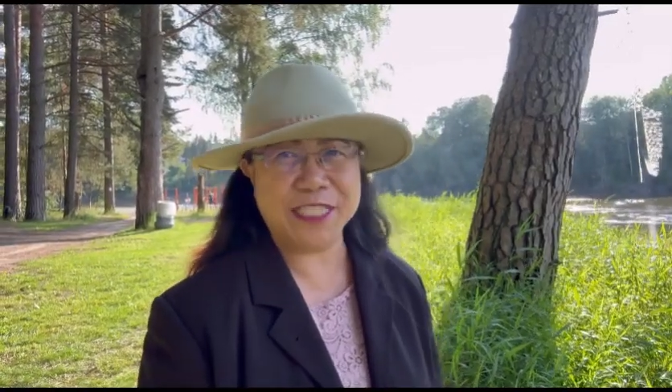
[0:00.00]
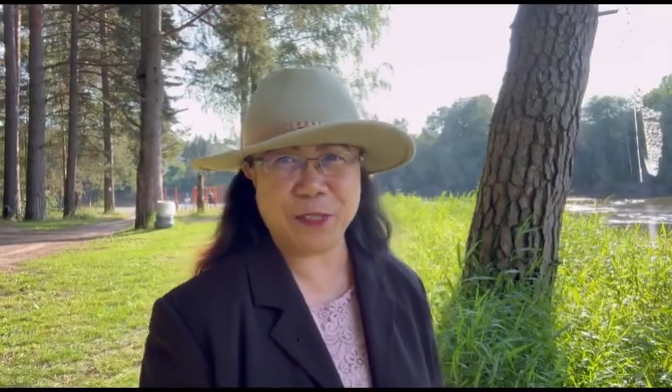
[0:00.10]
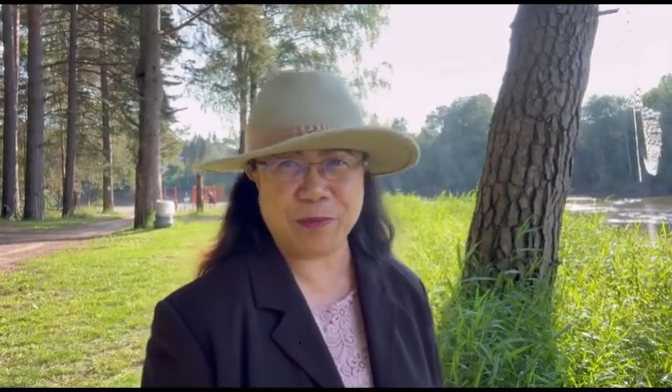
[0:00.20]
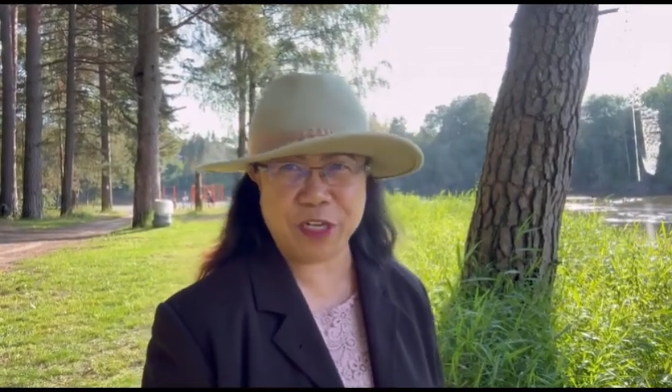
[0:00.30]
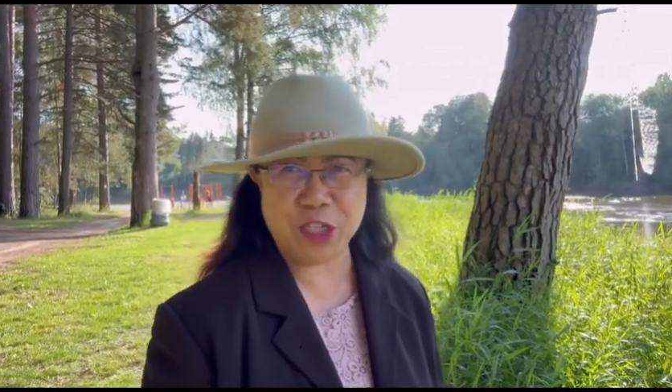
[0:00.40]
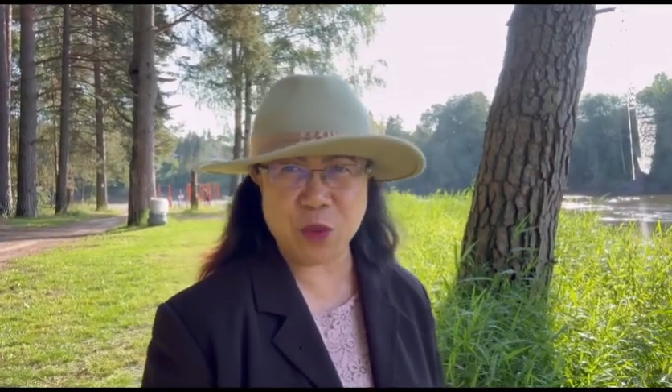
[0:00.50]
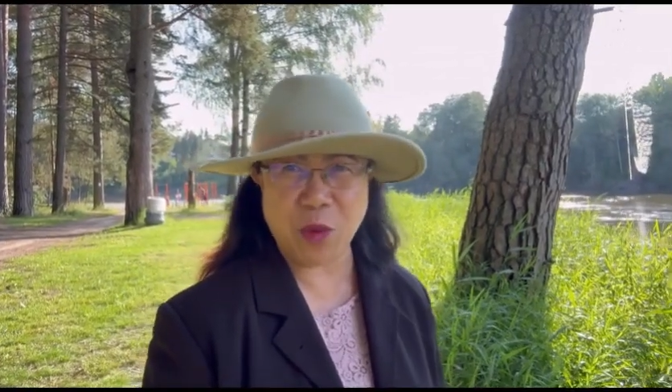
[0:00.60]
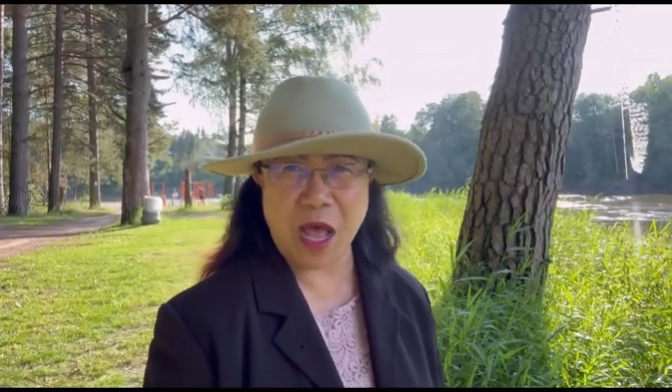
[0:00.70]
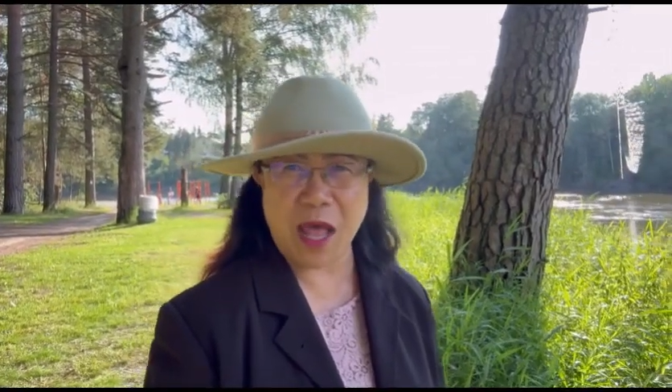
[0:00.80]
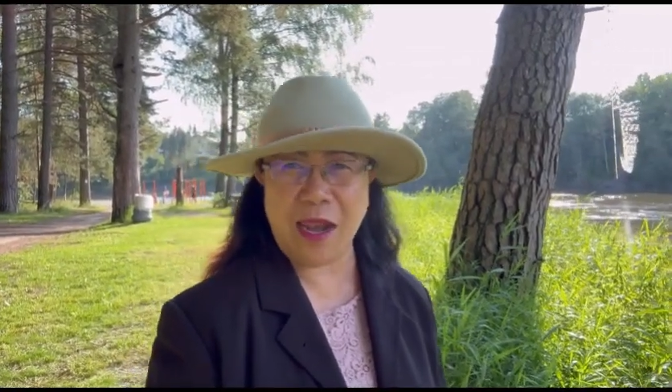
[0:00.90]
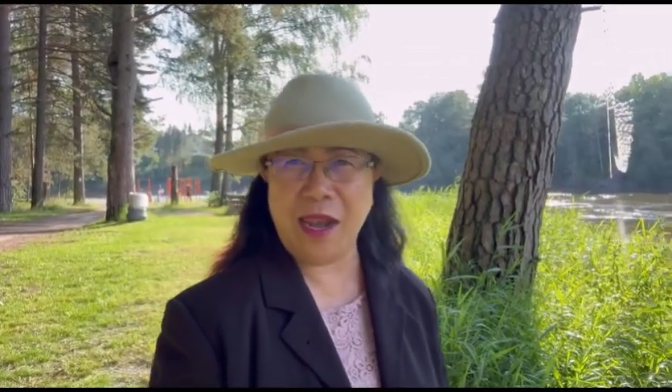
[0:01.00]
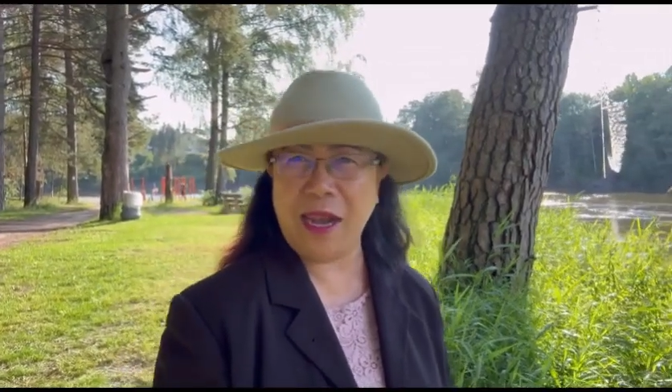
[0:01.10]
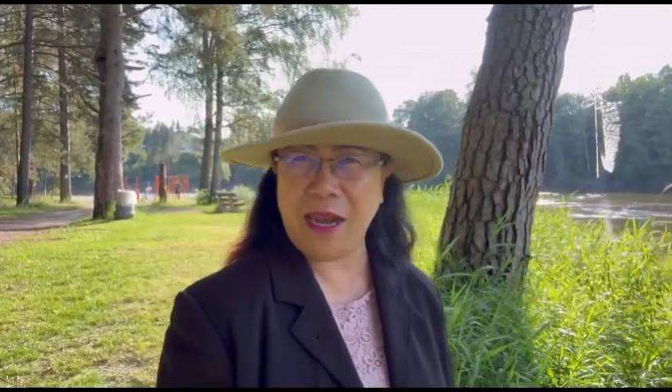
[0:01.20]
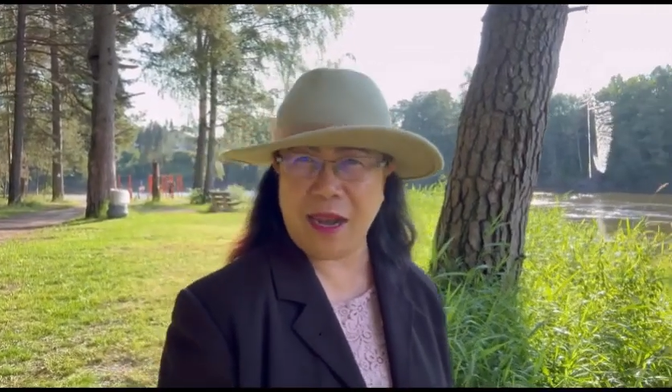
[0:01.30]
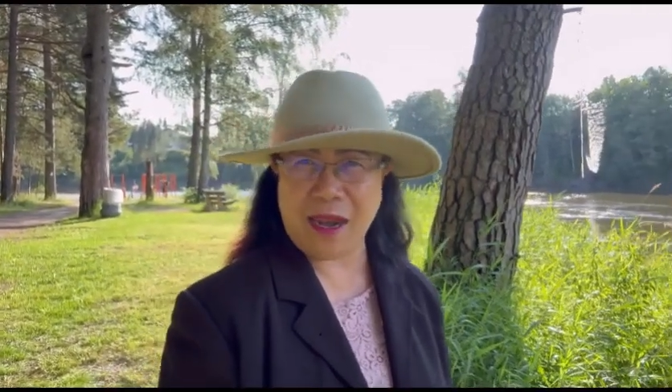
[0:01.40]
spiritual
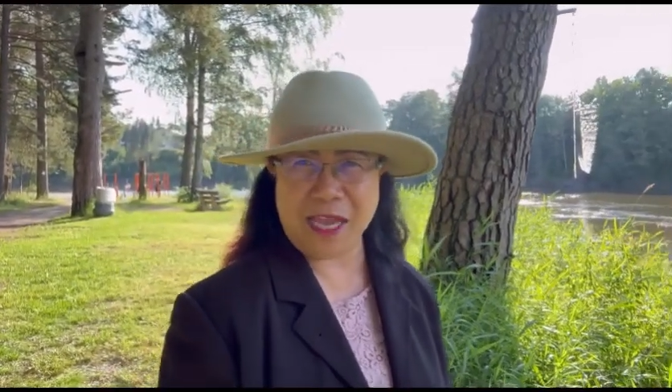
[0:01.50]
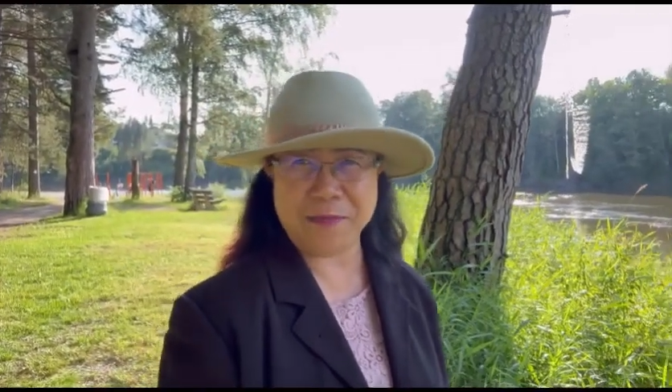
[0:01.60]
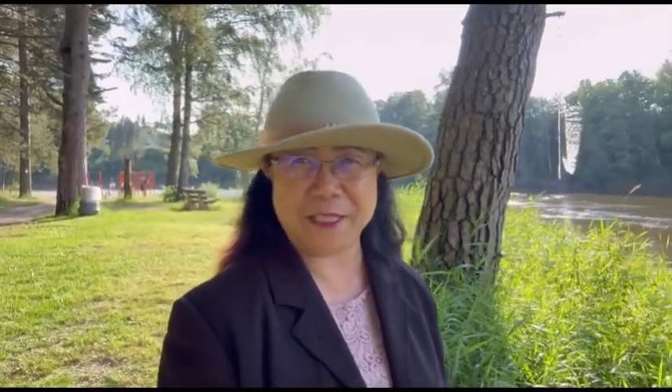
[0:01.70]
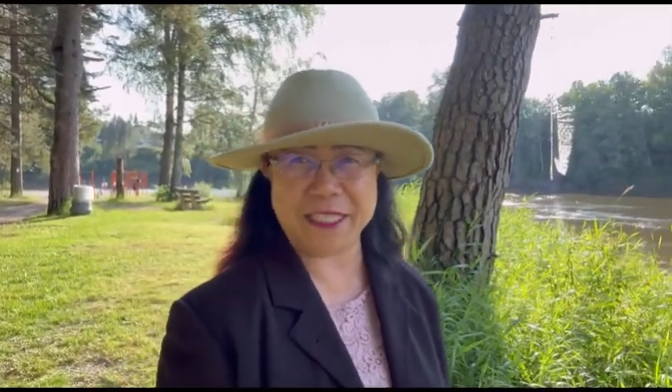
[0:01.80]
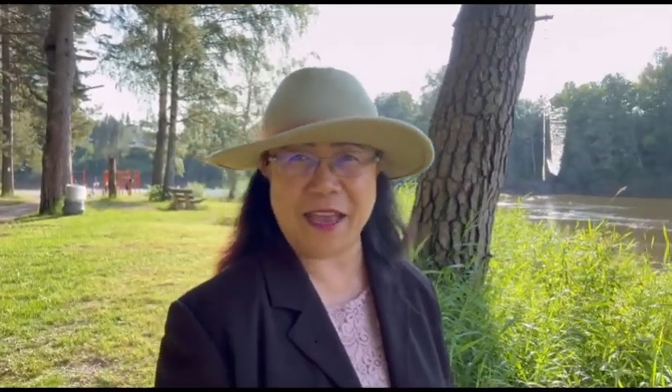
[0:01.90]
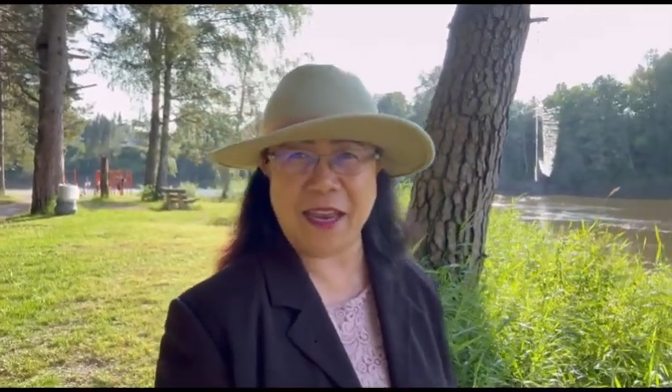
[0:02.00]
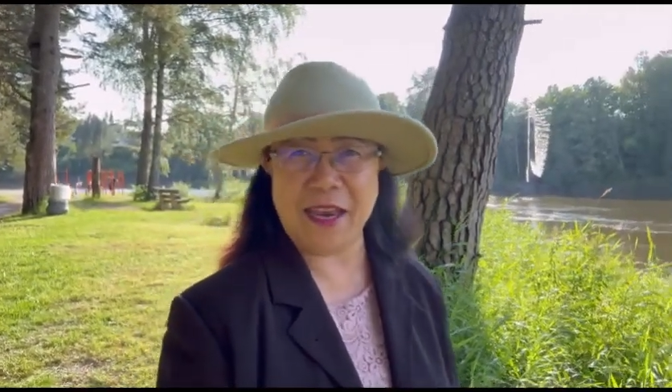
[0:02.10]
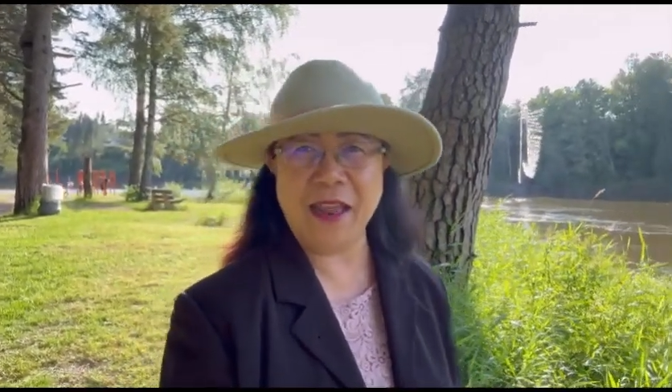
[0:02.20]
lifestyle.